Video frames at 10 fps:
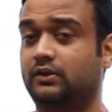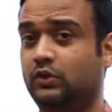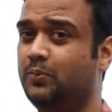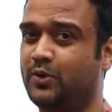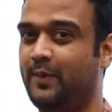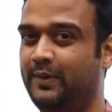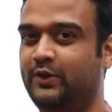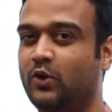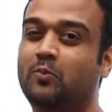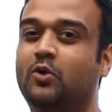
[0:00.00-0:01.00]
You probably
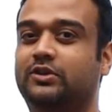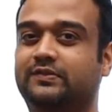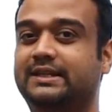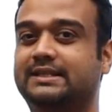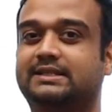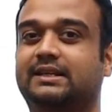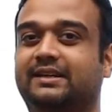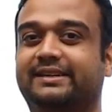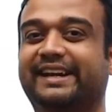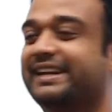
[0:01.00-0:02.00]
know both of these,
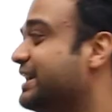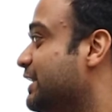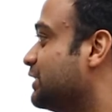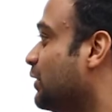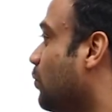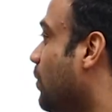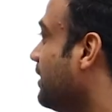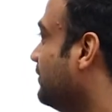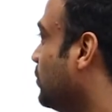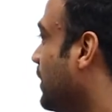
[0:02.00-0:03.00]
right? So one
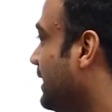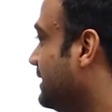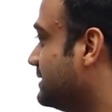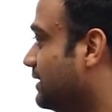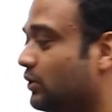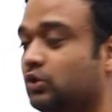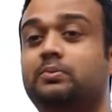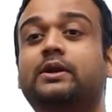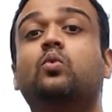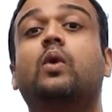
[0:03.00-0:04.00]
of the well is, to
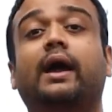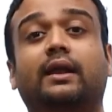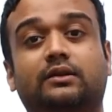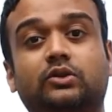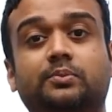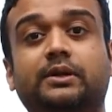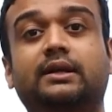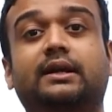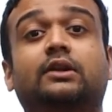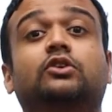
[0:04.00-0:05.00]
be well, to
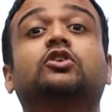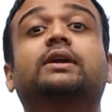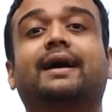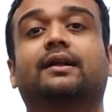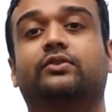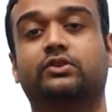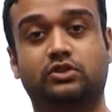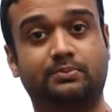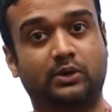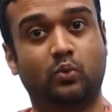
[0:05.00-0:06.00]
be in good health is
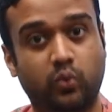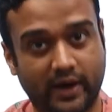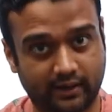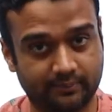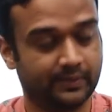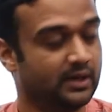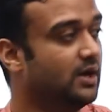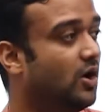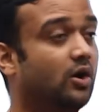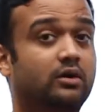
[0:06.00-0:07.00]
to be well,
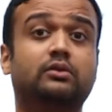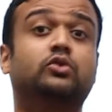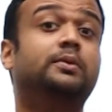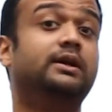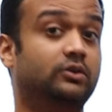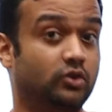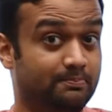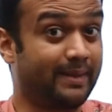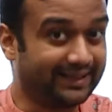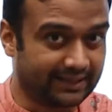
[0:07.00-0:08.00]
or to be in good
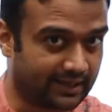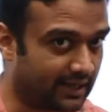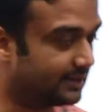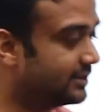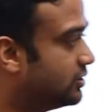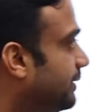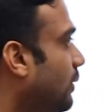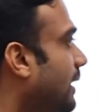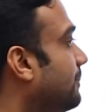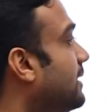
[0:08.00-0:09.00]
mental health is to be
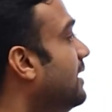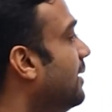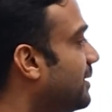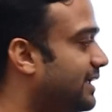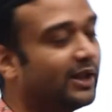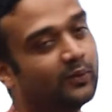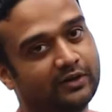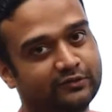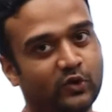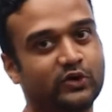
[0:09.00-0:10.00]
well. But the other one,
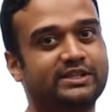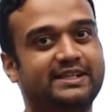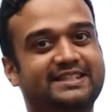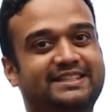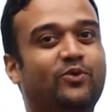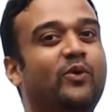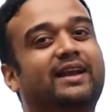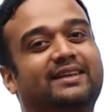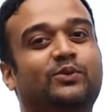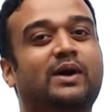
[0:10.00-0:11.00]
of course, is the
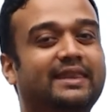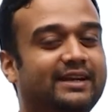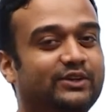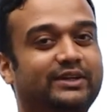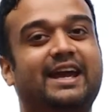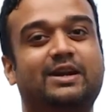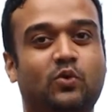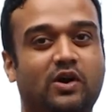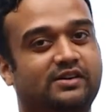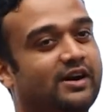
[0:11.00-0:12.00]
well, the one that you get
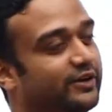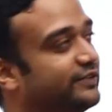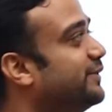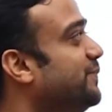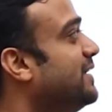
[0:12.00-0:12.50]
water out of.